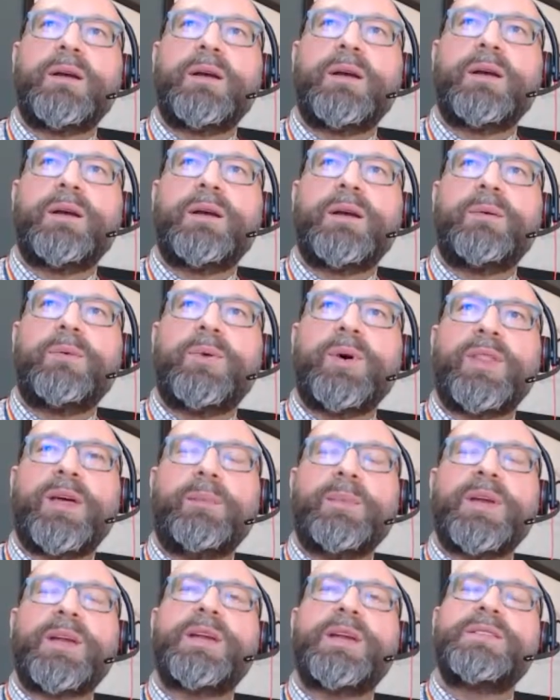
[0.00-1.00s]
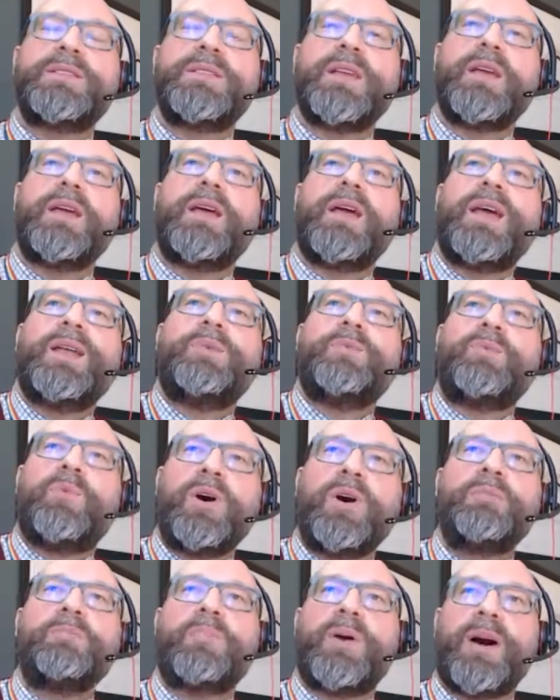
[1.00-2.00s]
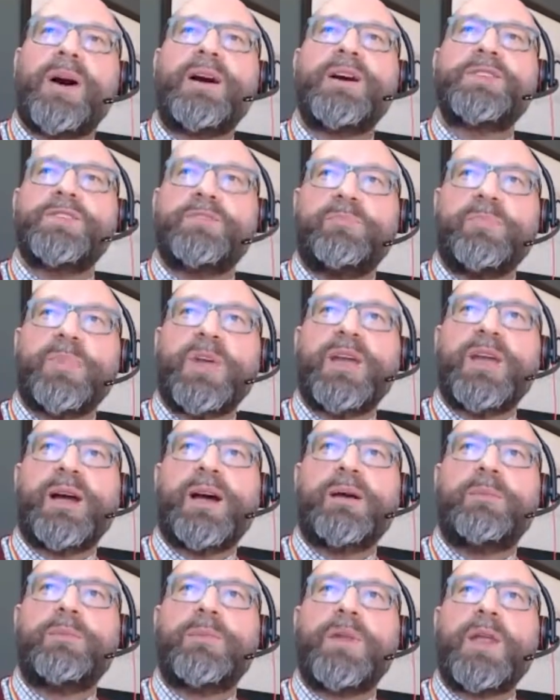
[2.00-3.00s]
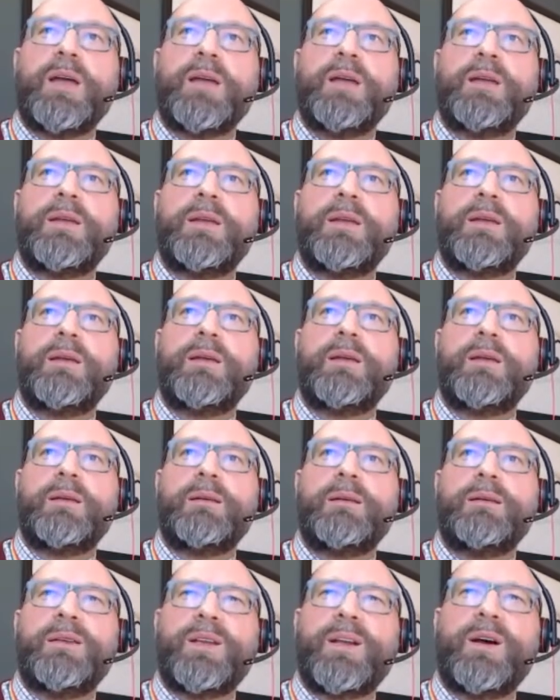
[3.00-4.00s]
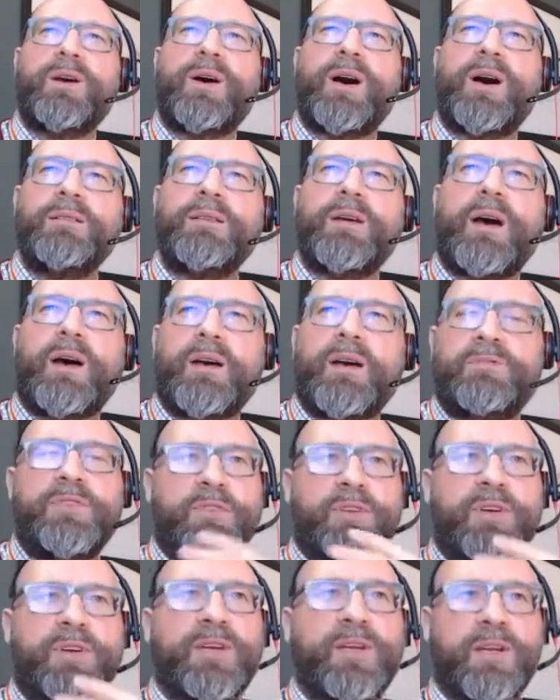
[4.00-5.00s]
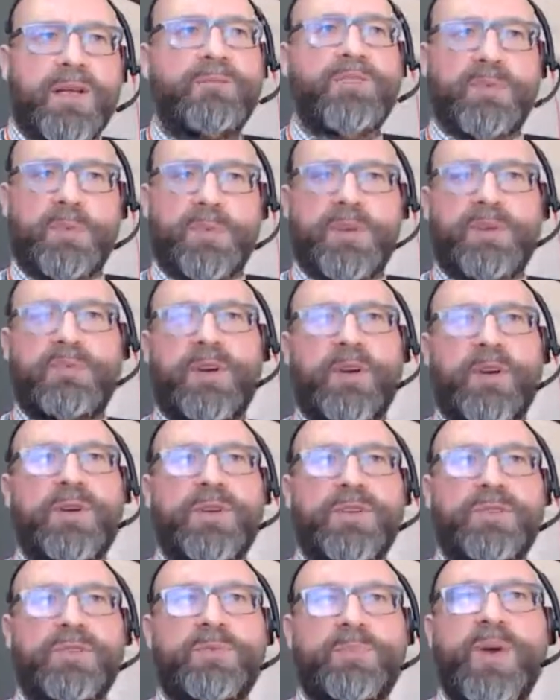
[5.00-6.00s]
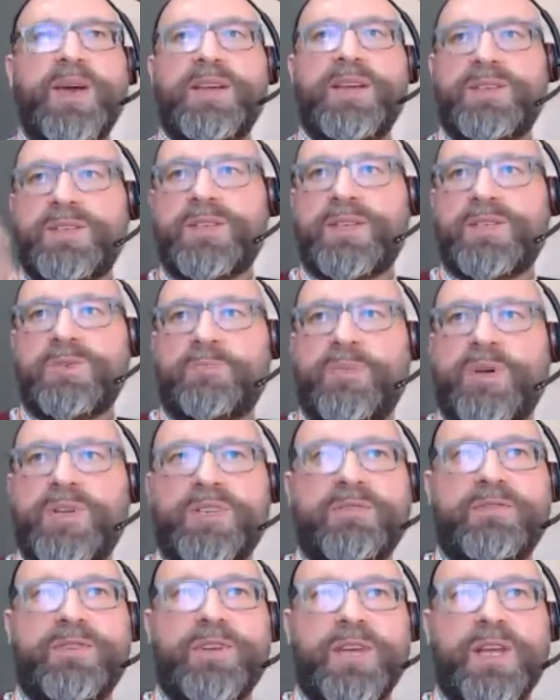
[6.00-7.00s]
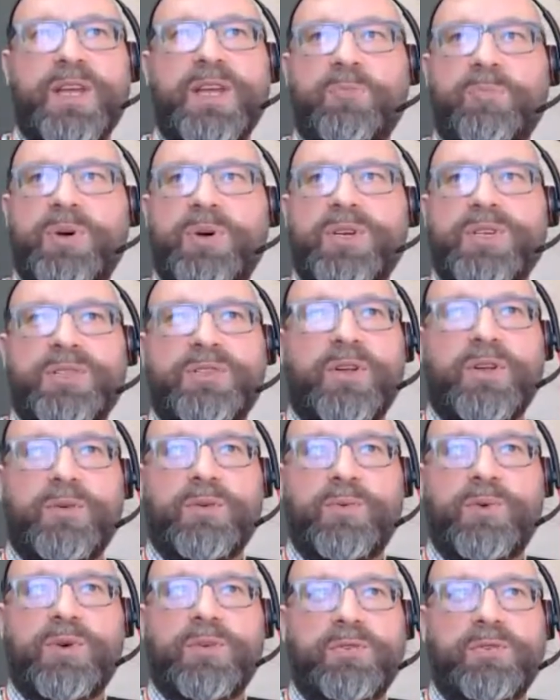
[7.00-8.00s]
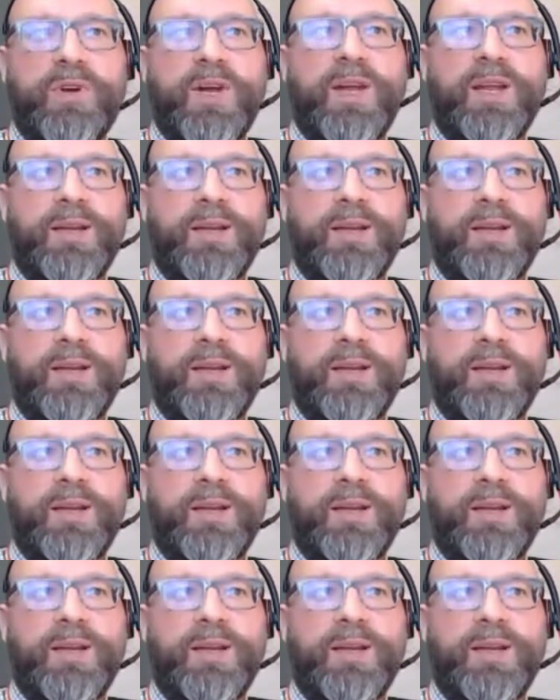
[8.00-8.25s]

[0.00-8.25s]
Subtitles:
what that means, because in one part of me, I'm like, I feel really uncomfortable if I go into a space and there's a picture of a naked person on a wall, right?